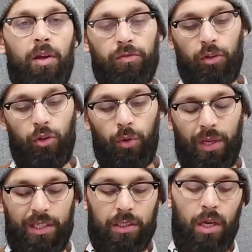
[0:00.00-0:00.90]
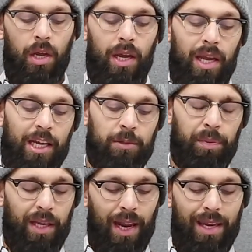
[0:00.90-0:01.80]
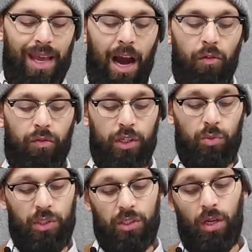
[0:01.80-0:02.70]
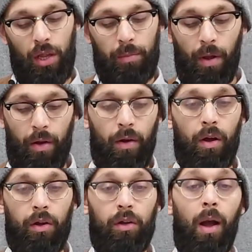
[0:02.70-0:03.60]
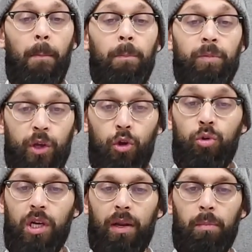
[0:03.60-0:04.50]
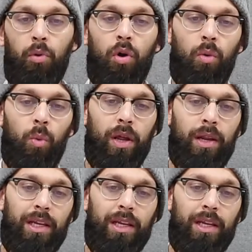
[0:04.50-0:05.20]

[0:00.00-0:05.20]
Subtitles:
of the two. He's beaten Eddie Alvarez, which is a huge and important win.